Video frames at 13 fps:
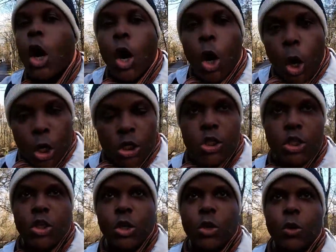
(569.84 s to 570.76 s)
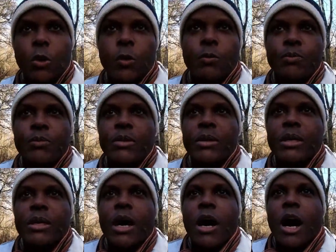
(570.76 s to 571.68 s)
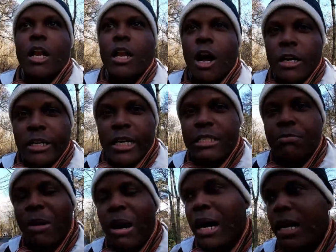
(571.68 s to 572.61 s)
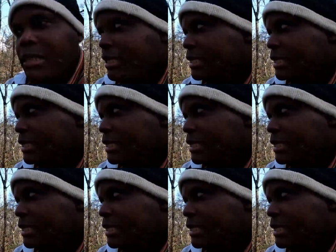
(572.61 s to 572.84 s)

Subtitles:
also along this path